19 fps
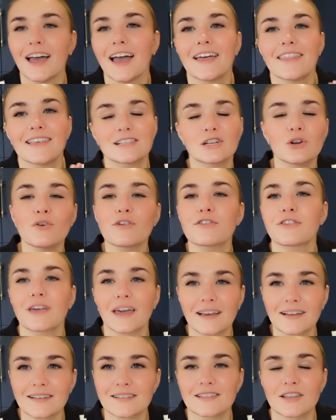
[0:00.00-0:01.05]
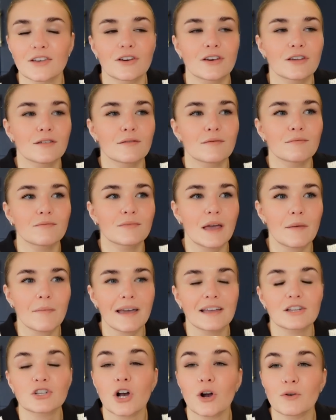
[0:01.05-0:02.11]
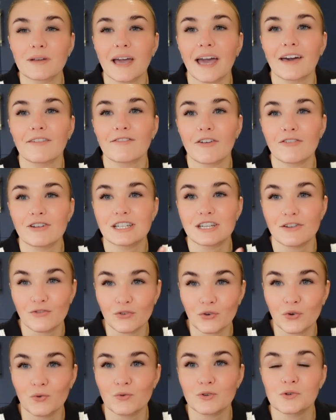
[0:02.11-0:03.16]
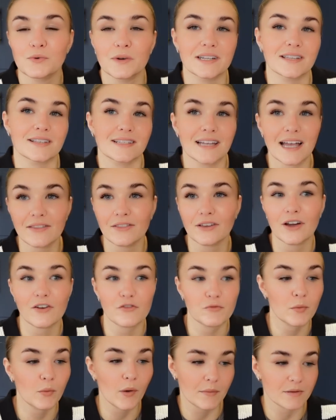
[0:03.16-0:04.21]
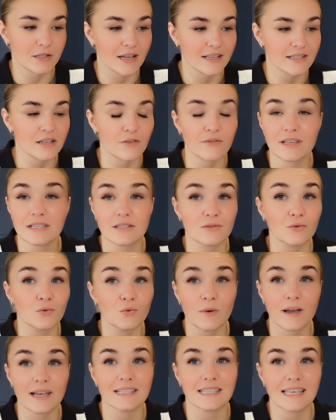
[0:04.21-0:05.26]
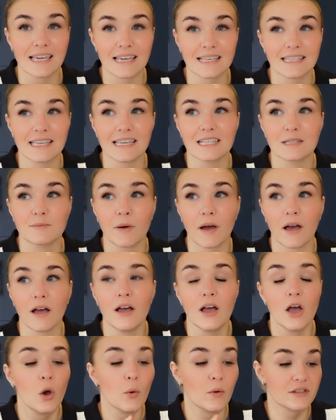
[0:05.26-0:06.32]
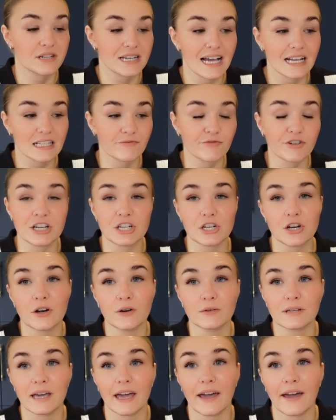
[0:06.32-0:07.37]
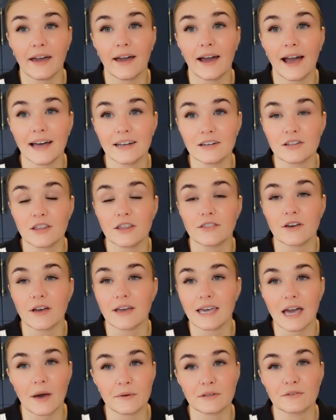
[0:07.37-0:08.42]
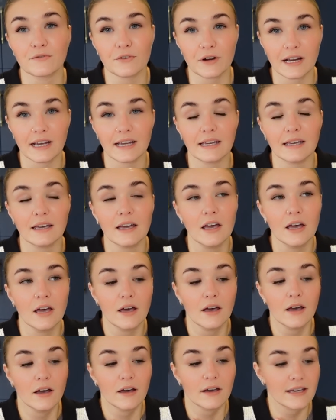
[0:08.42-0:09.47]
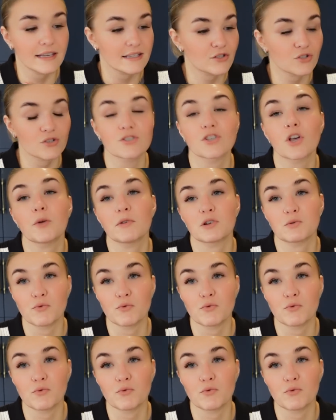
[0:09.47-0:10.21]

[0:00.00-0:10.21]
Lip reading: there's a lot of things that they make childcare very difficult to understand. The government website and stuff isn't always the easiest, but with tax-free childcare and the 30 hours free, it's just so much